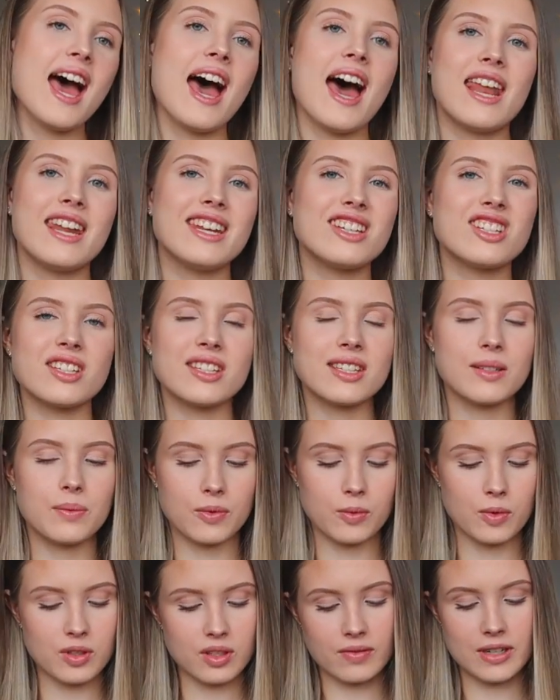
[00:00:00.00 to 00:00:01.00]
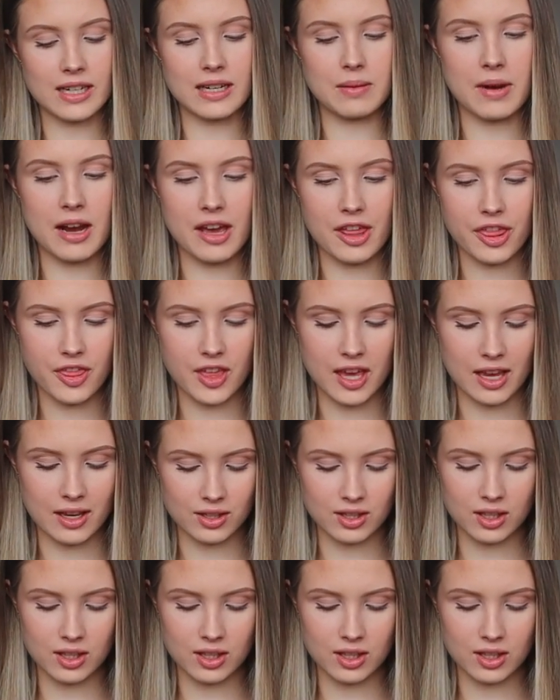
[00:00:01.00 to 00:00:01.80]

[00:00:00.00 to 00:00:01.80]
and it just wasn't really my thing.